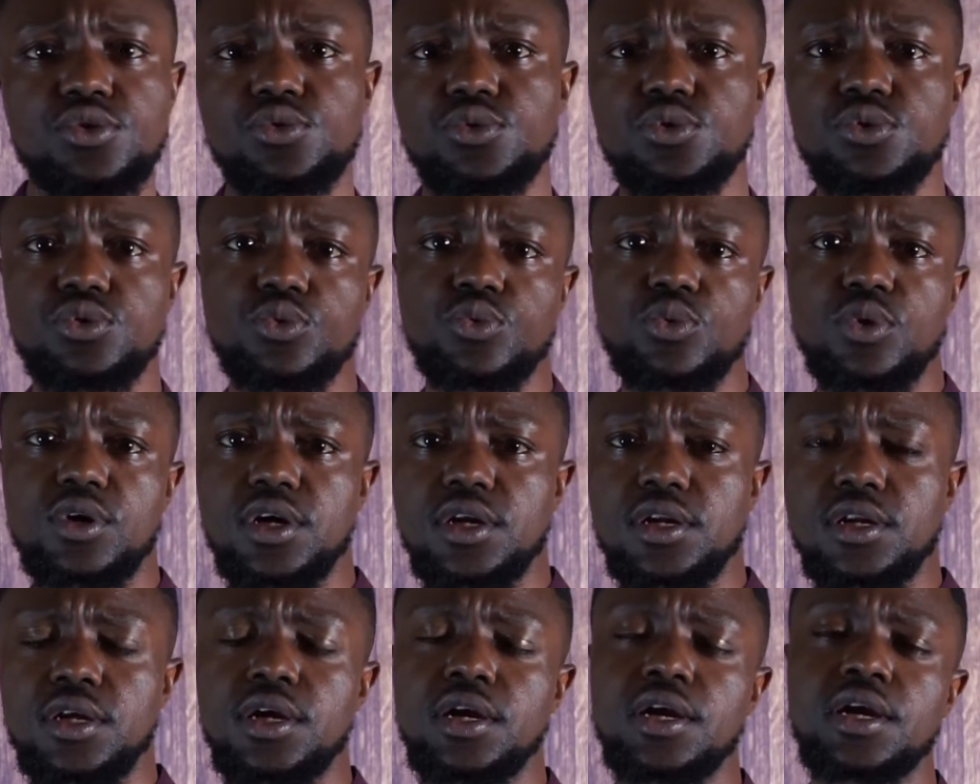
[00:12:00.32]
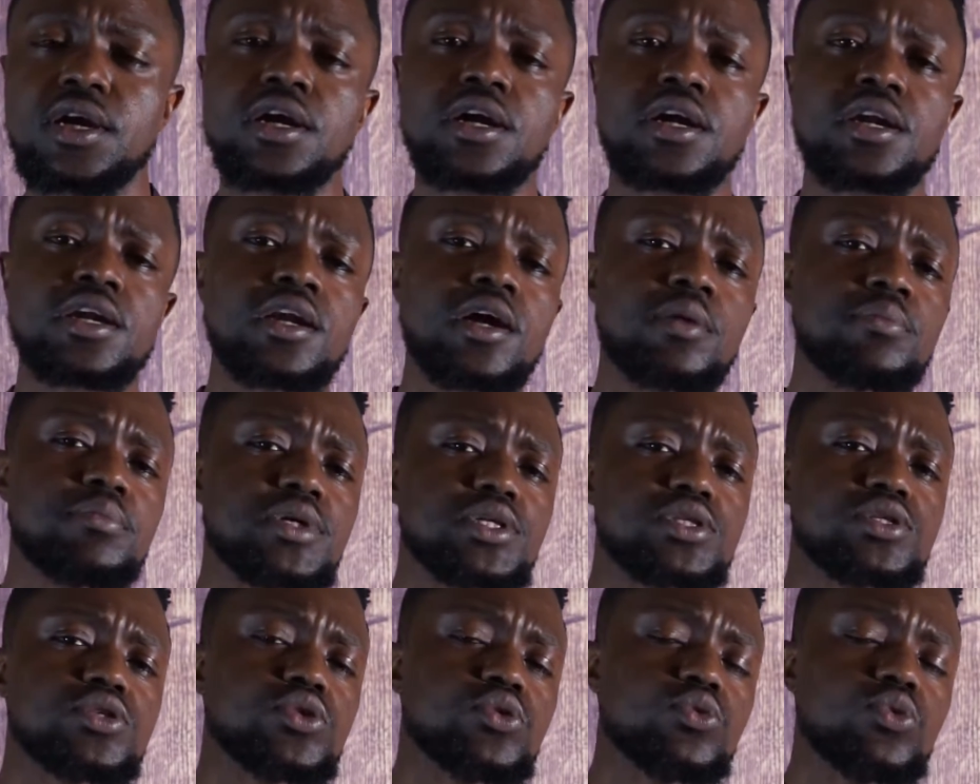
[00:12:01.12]
you do one.
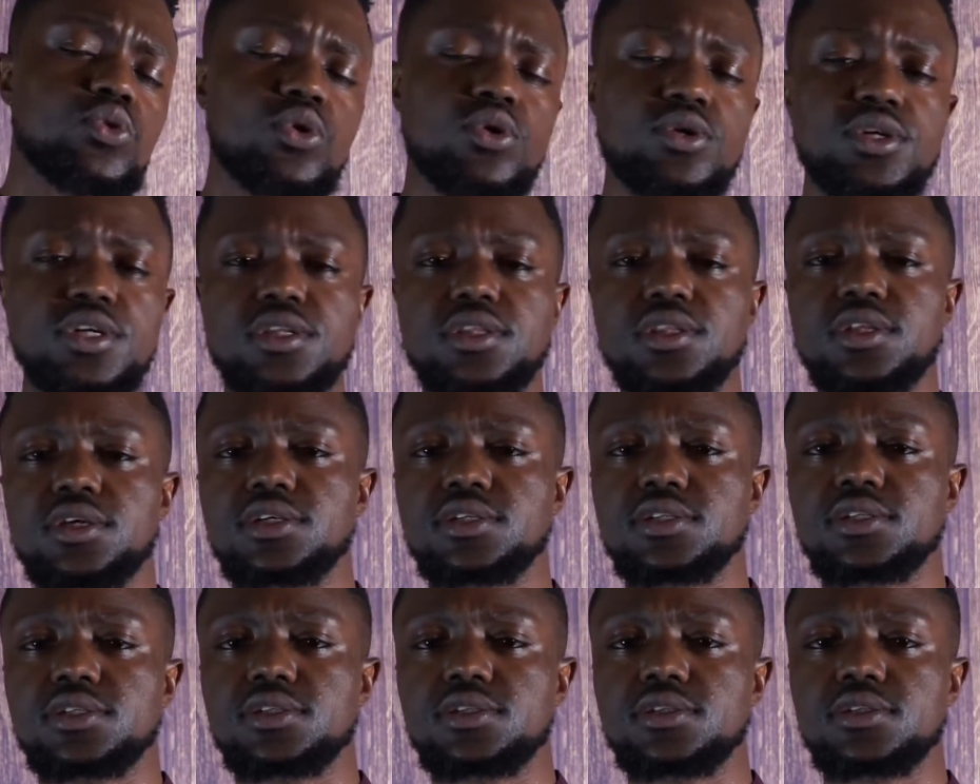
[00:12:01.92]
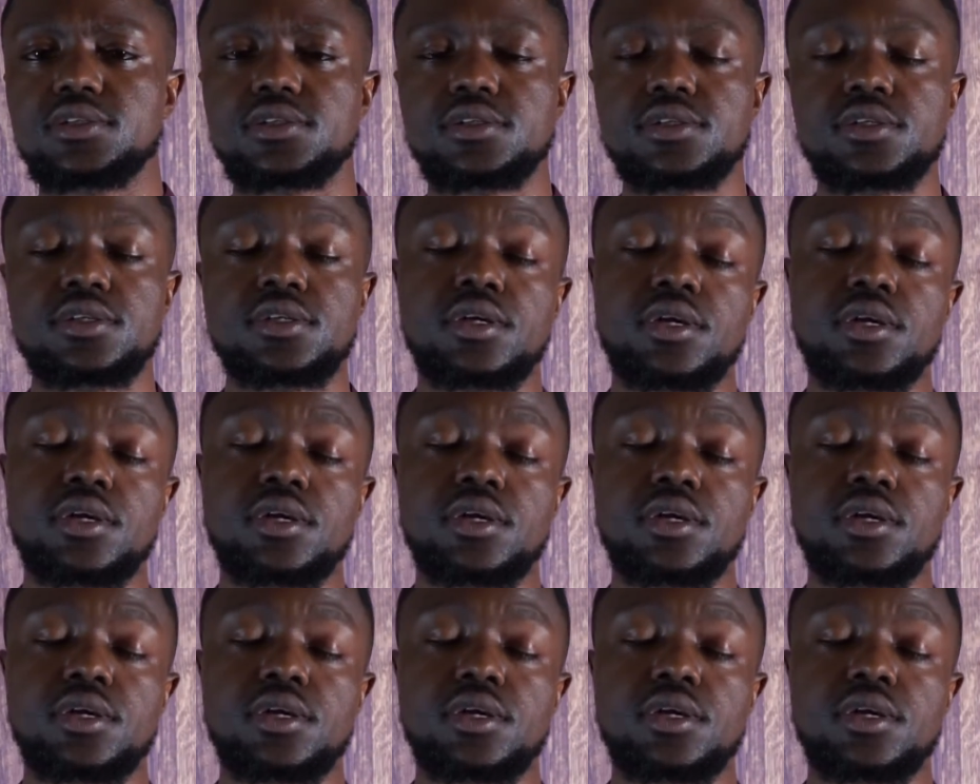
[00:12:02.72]
Number two on the list